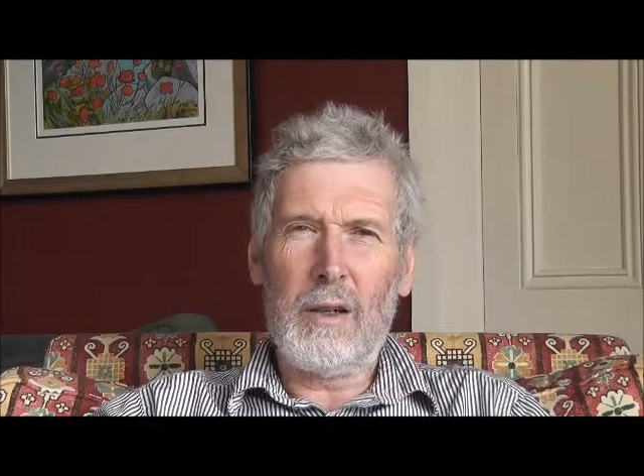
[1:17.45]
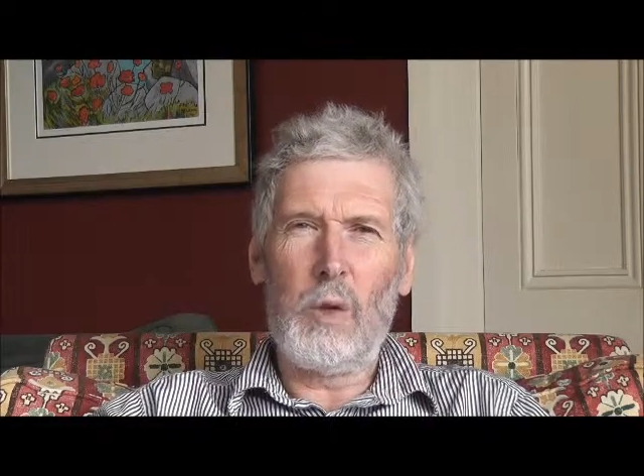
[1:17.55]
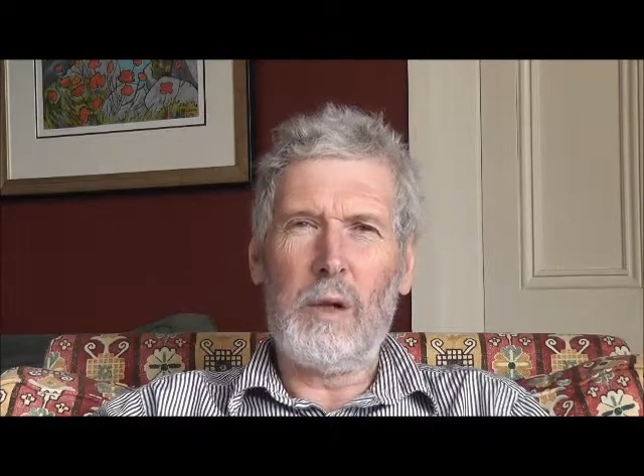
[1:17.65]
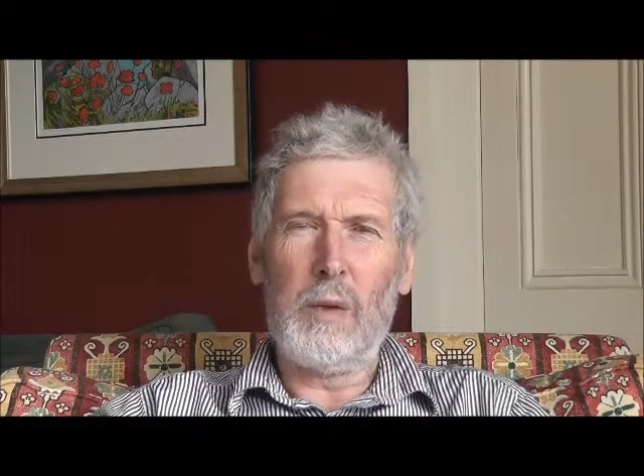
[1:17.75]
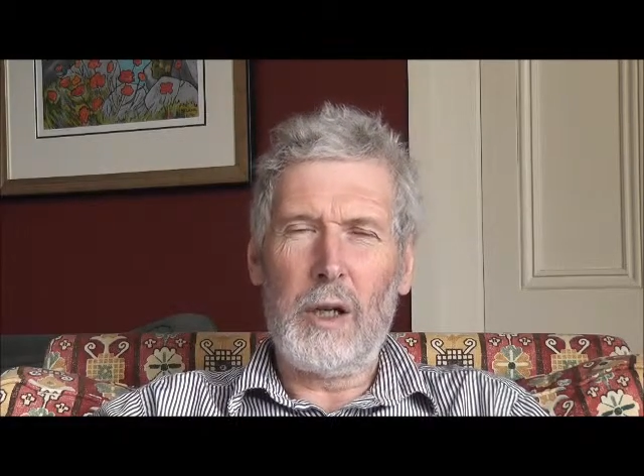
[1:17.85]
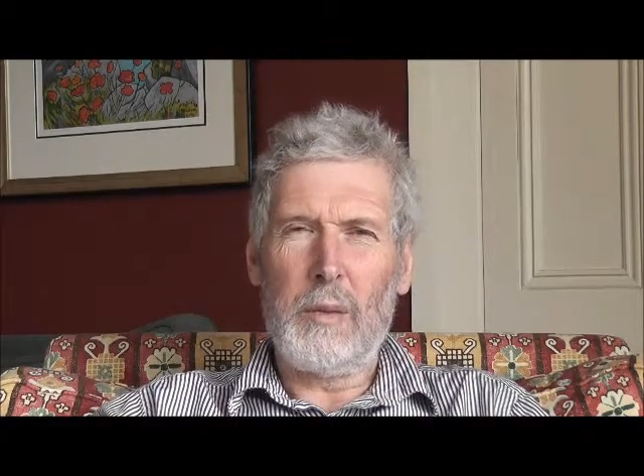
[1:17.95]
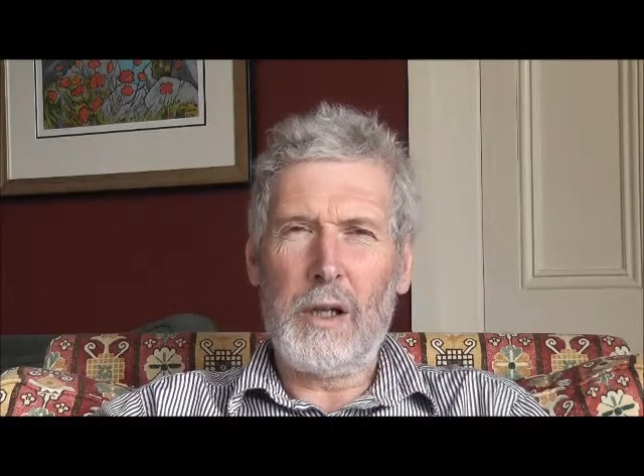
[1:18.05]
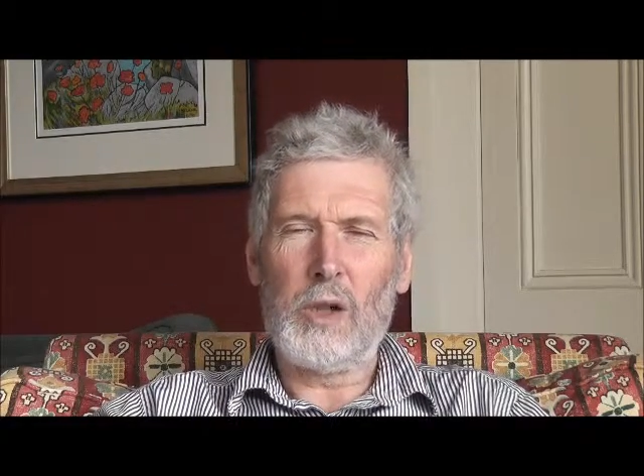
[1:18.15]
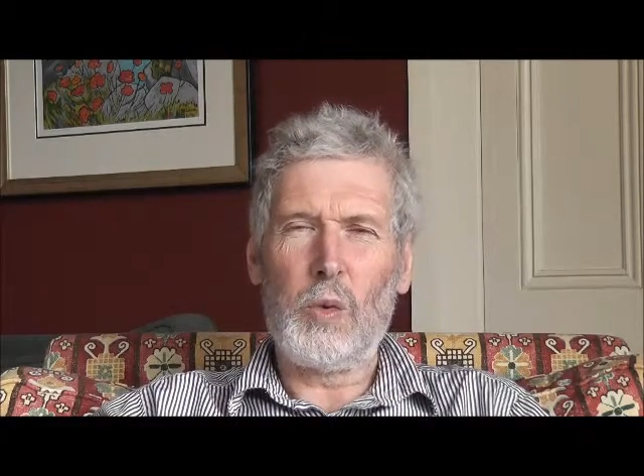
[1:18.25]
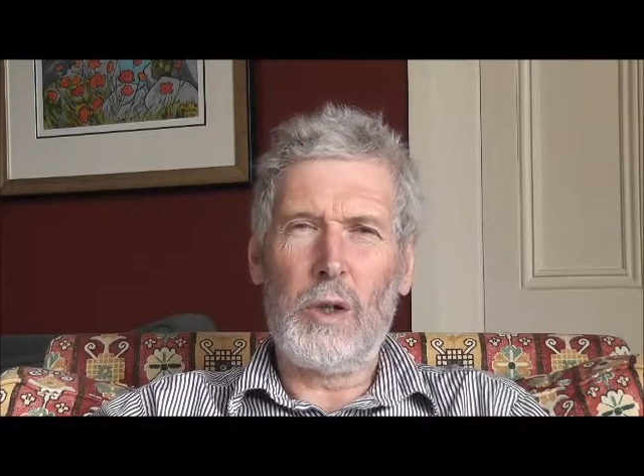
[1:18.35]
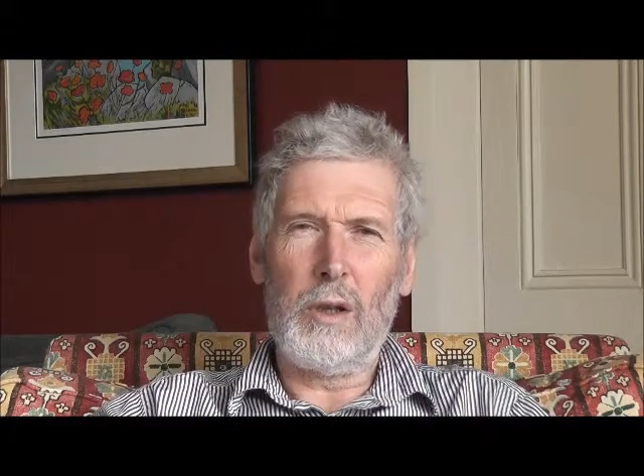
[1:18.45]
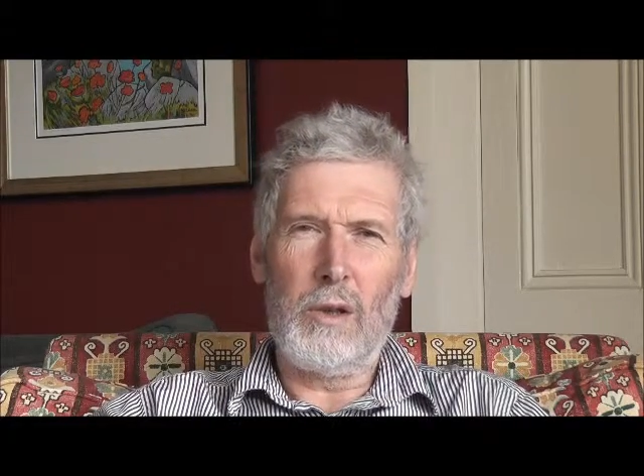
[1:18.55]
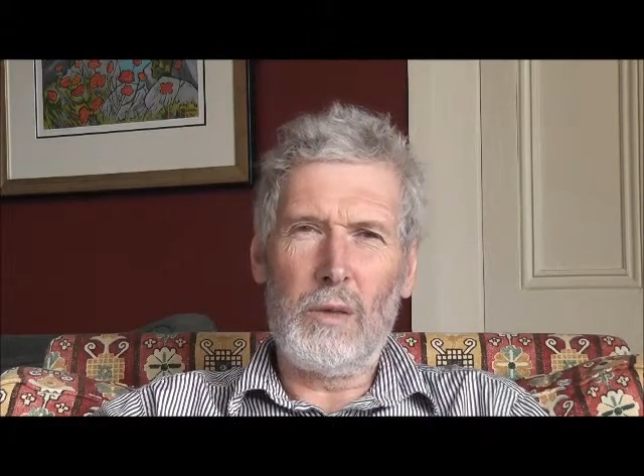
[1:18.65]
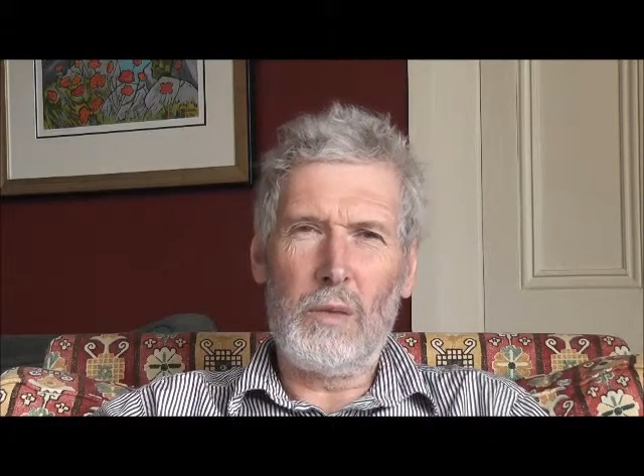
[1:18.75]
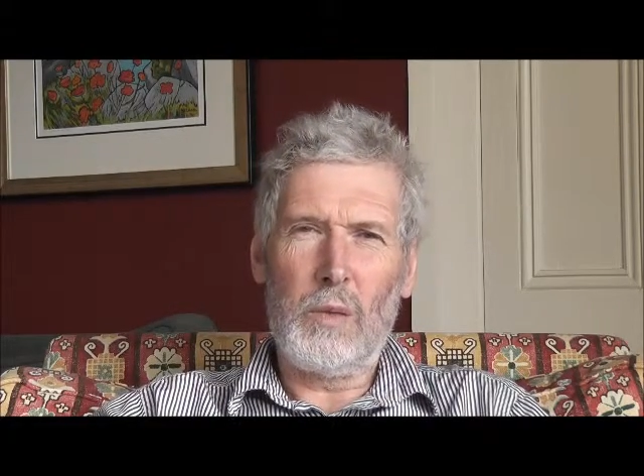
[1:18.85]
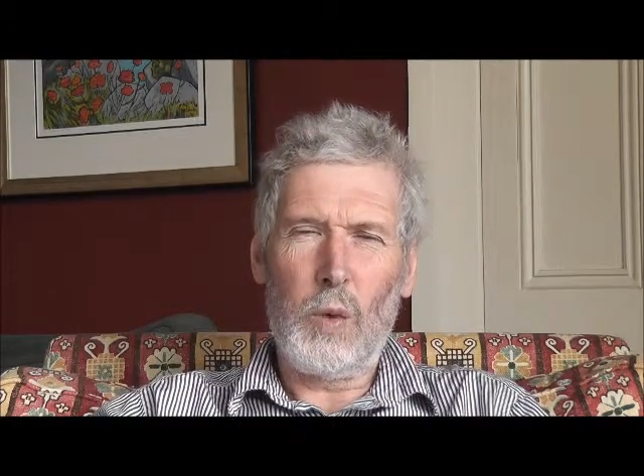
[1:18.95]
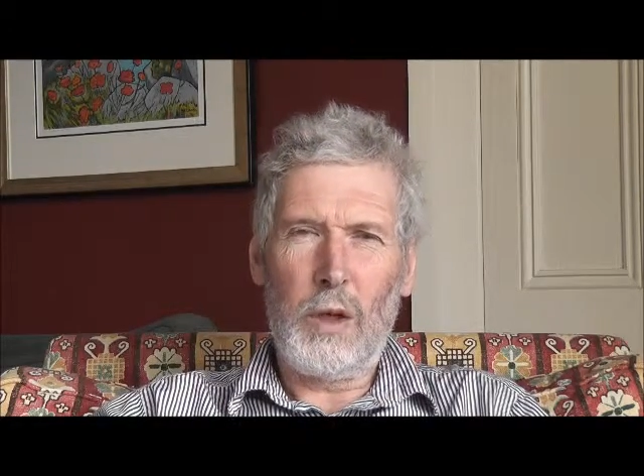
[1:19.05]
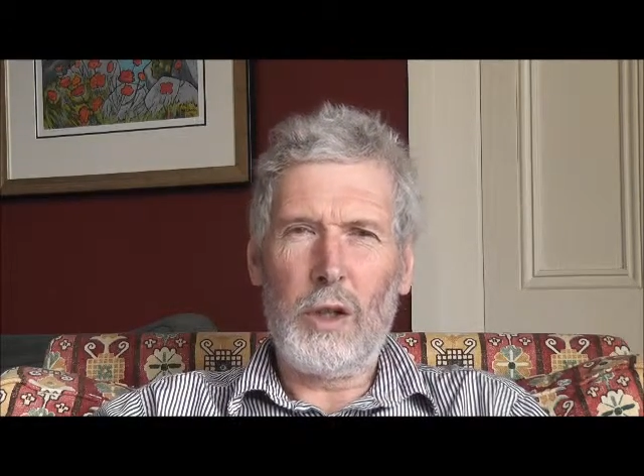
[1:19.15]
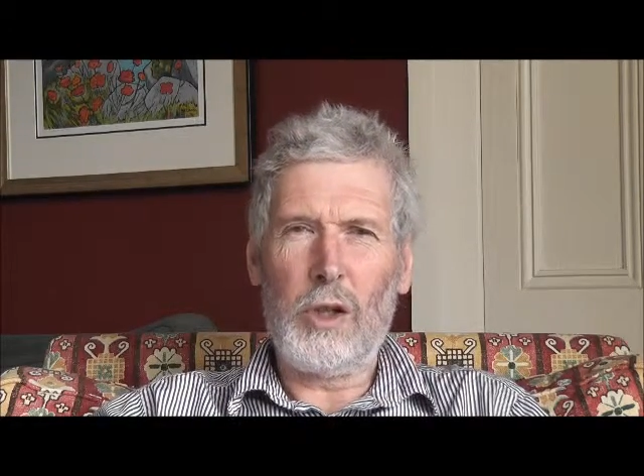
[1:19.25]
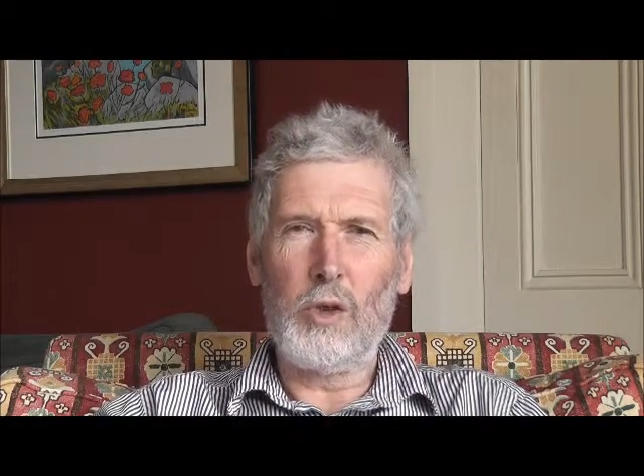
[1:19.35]
agree pretty much with
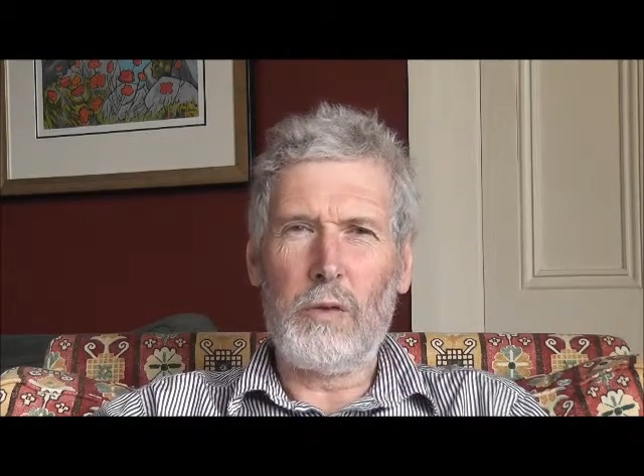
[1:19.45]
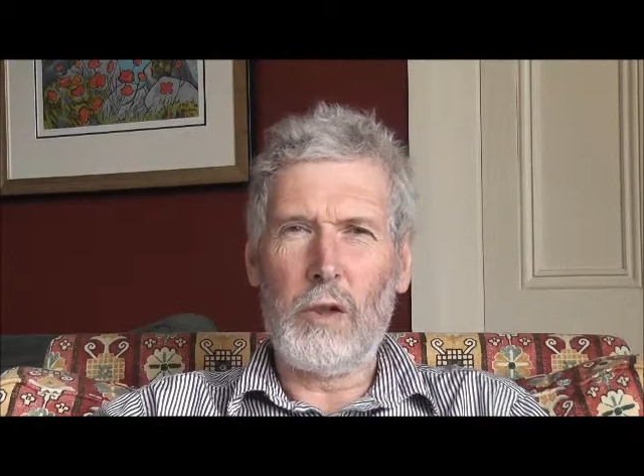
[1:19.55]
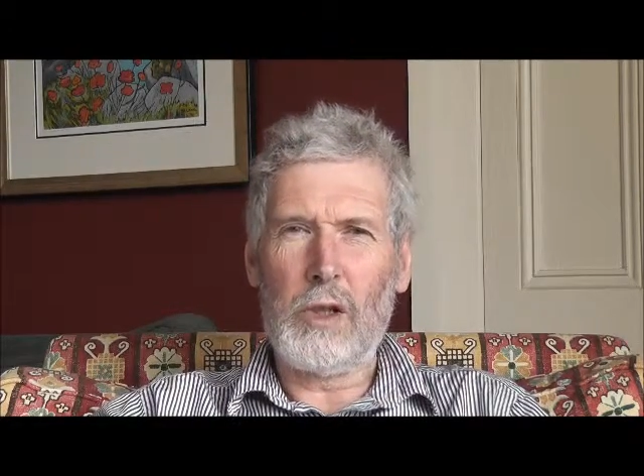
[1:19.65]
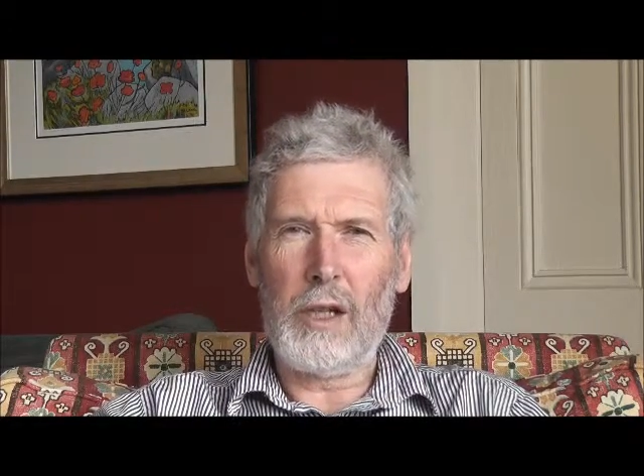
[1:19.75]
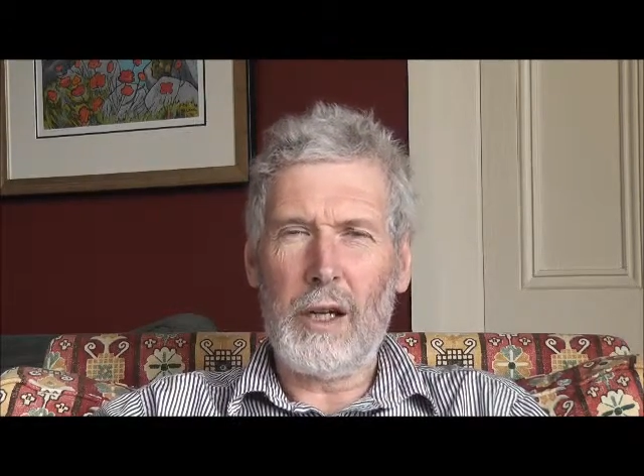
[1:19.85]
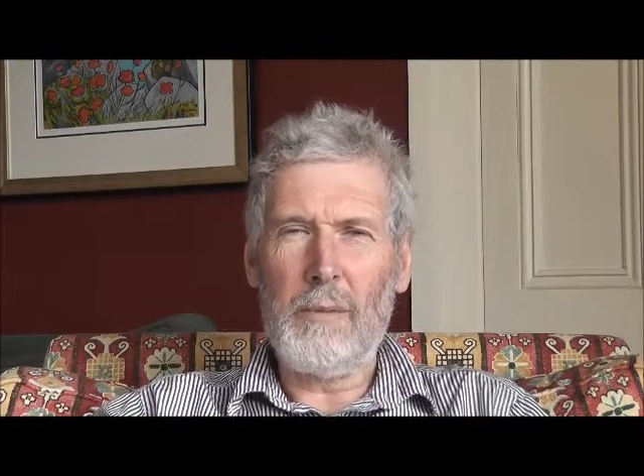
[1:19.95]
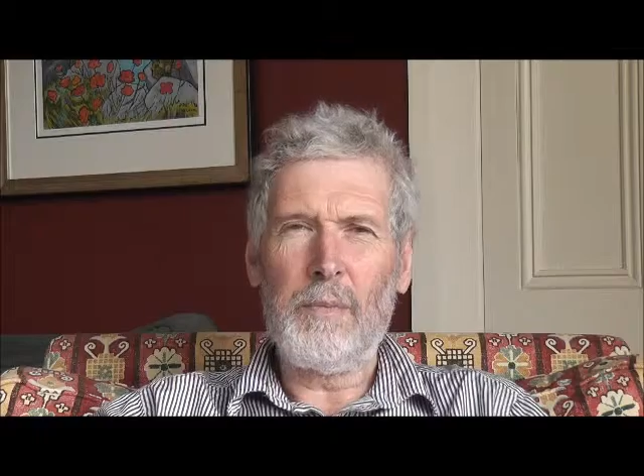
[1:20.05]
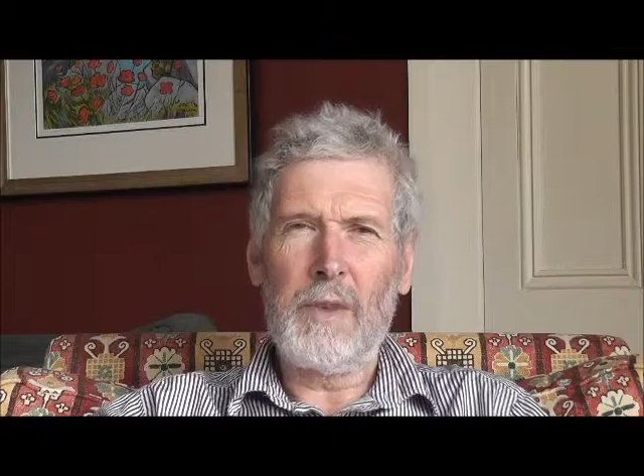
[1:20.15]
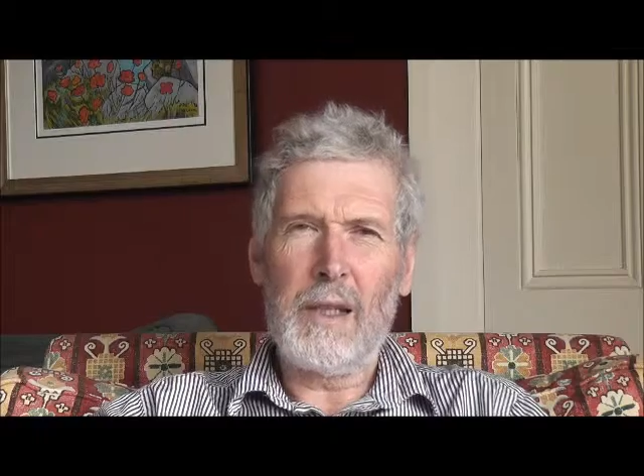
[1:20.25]
what those reviews say.